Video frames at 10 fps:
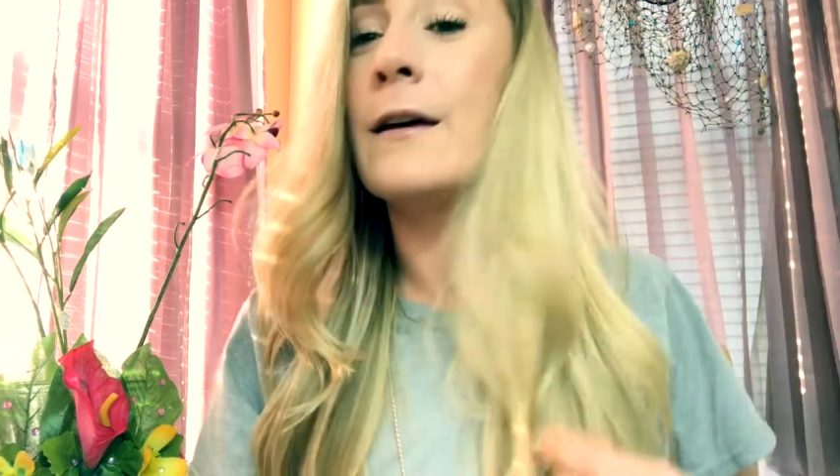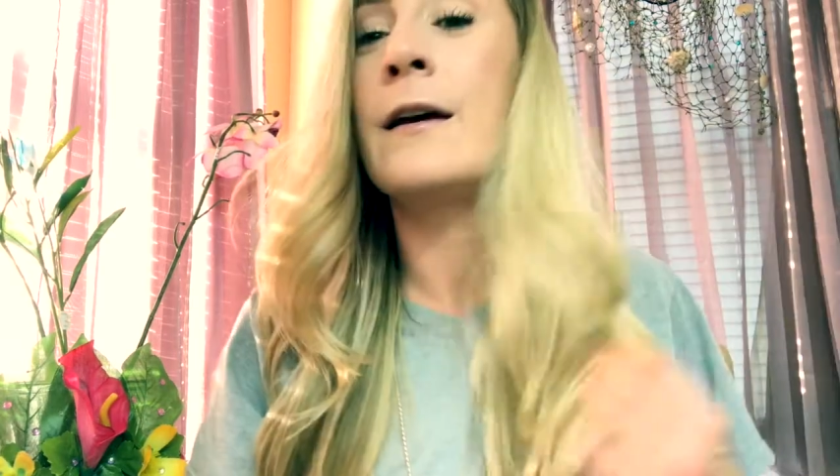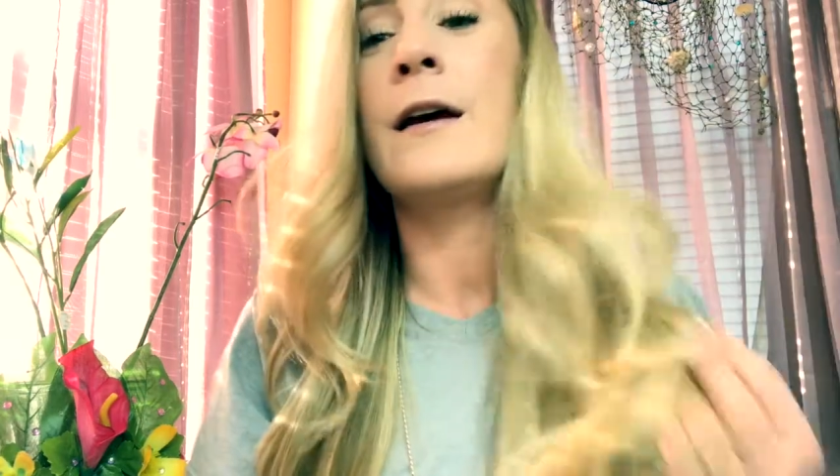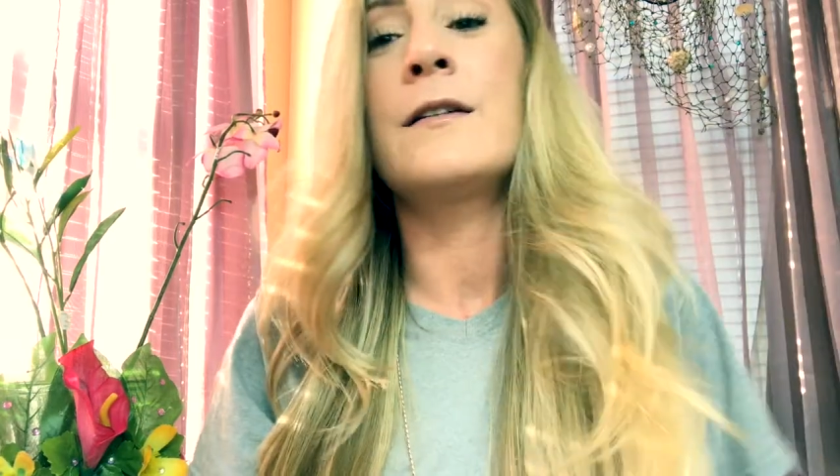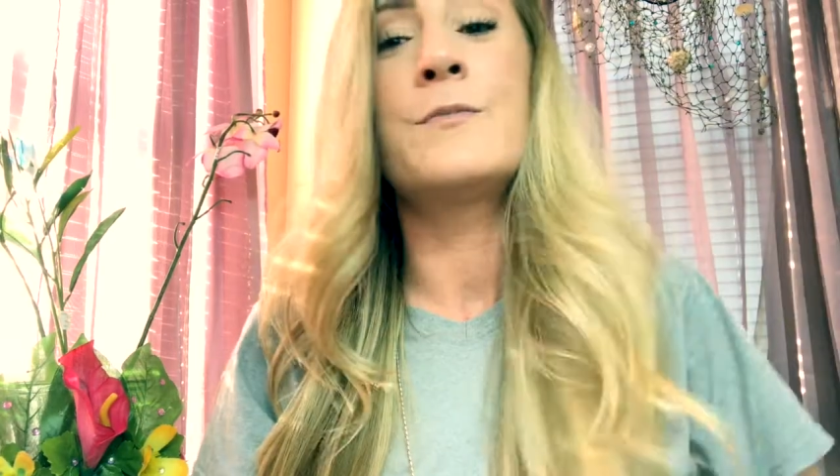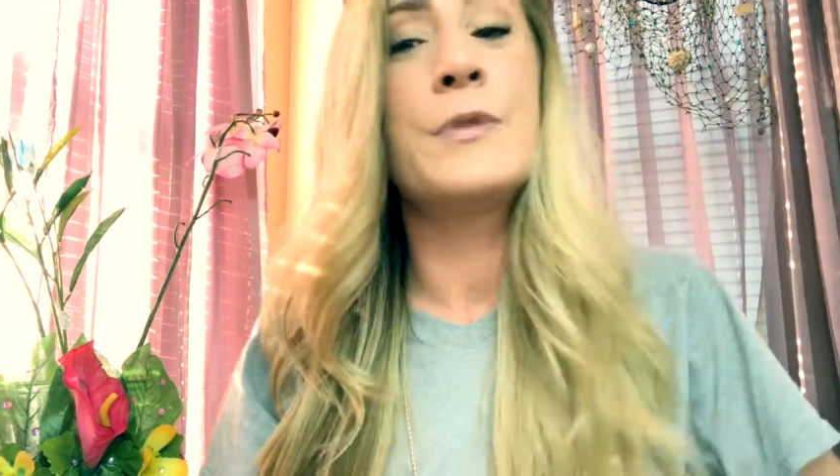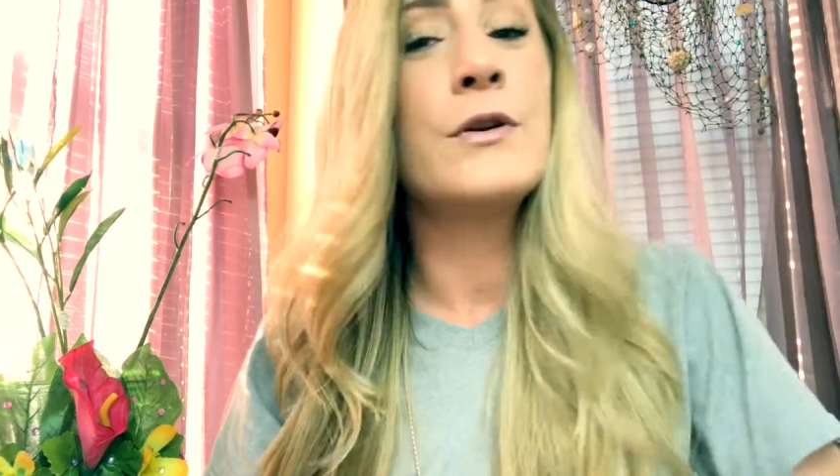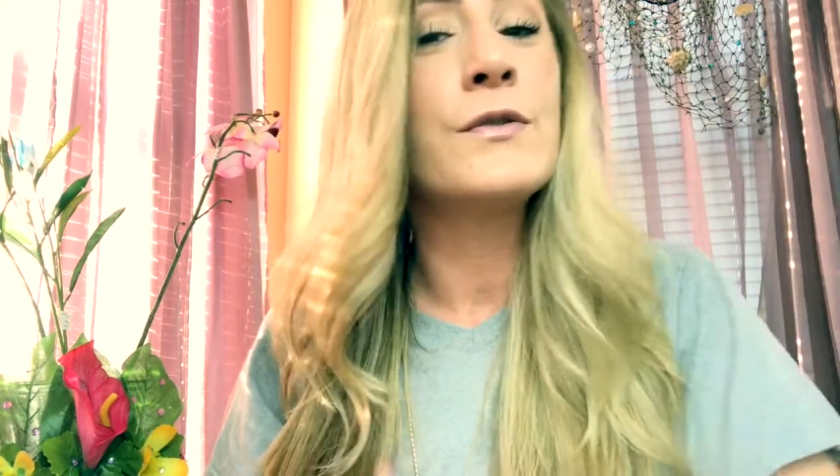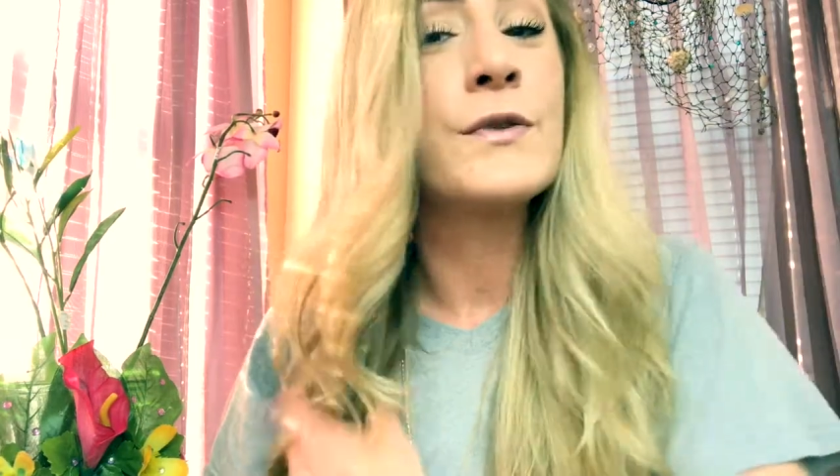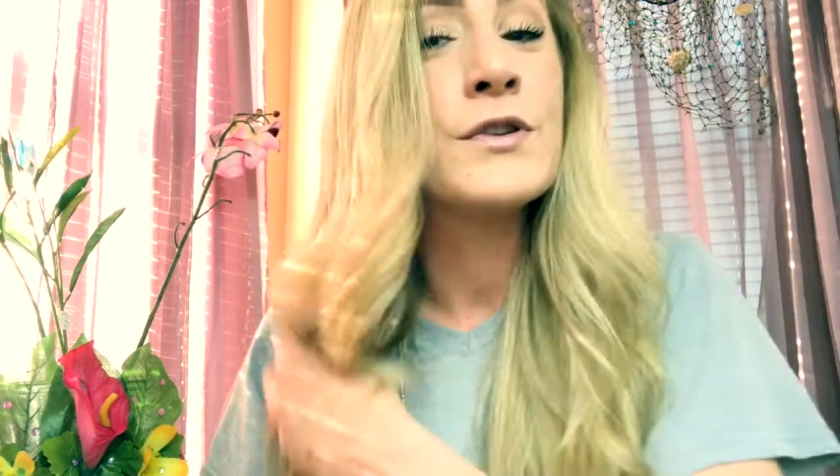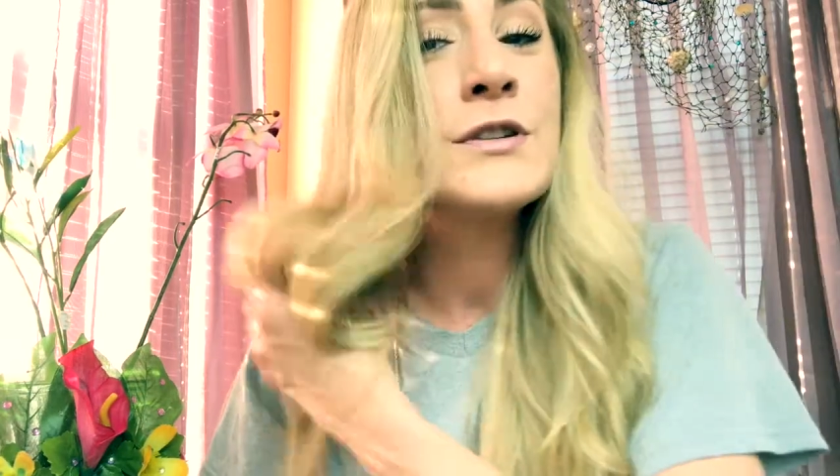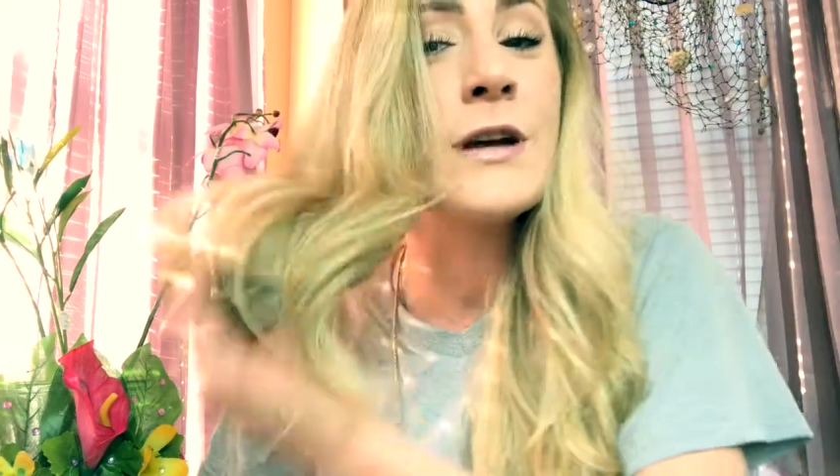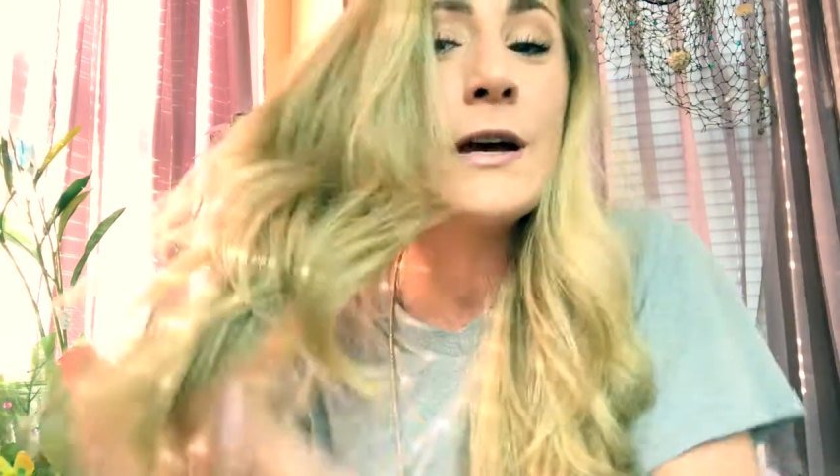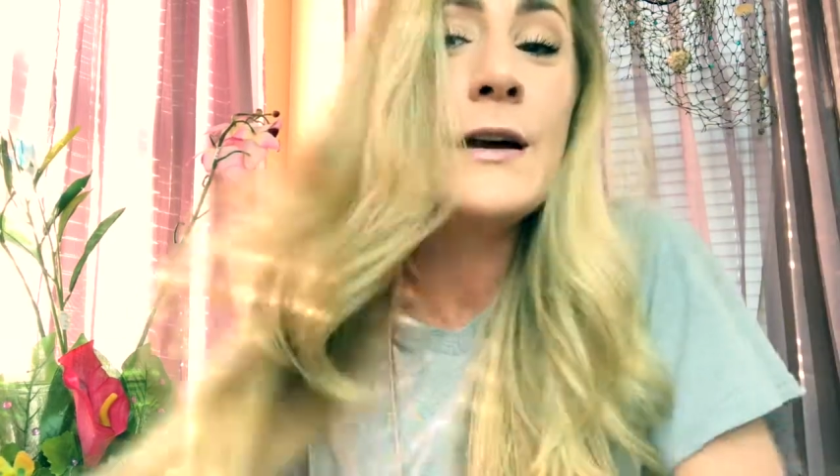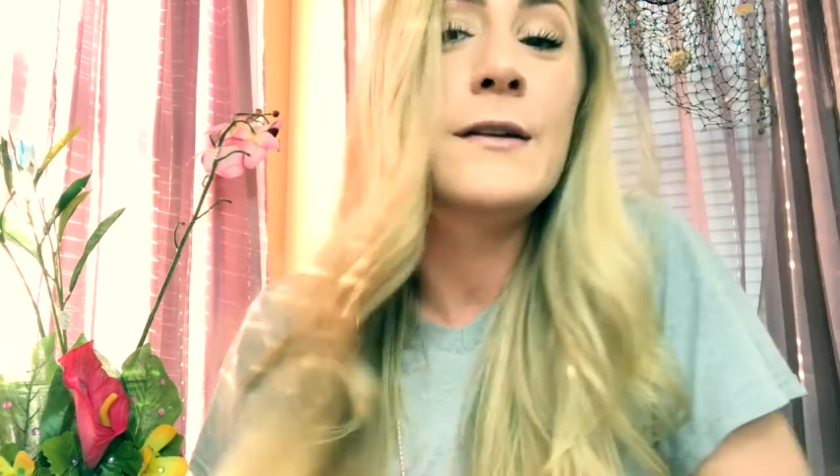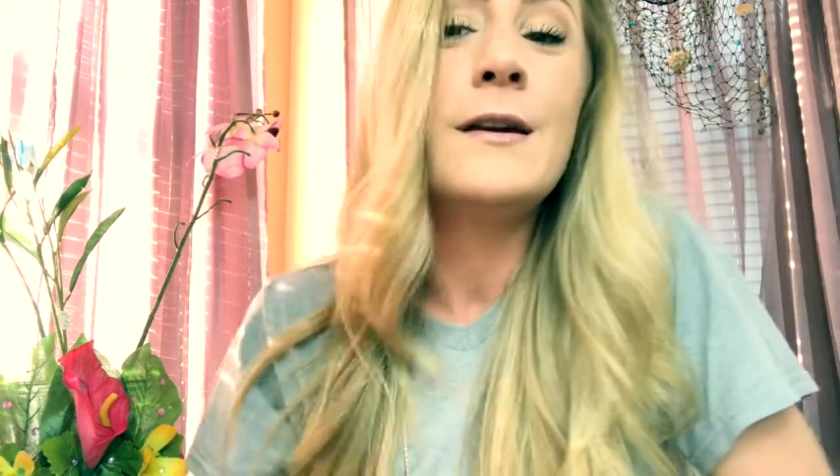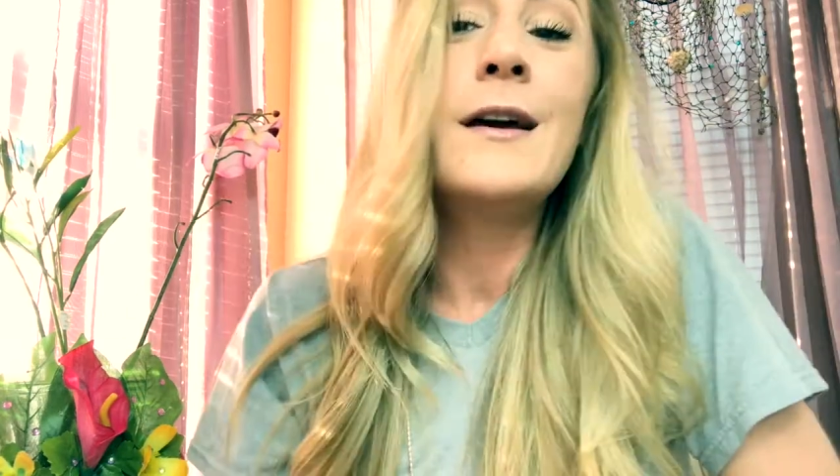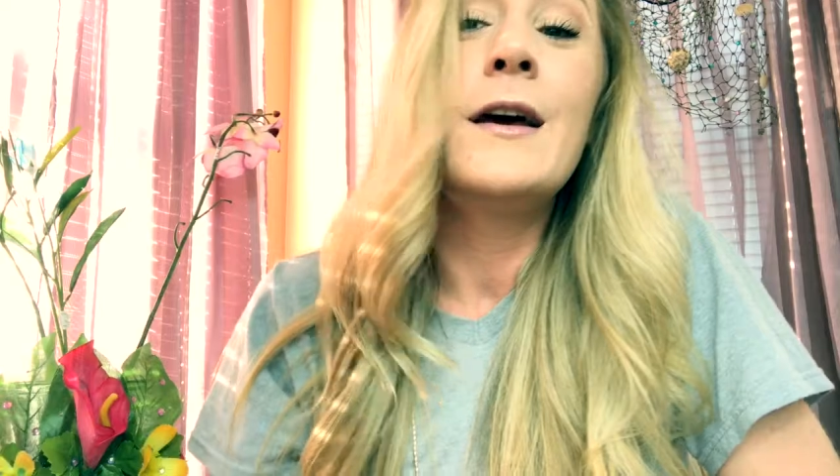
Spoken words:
It has beautiful shine.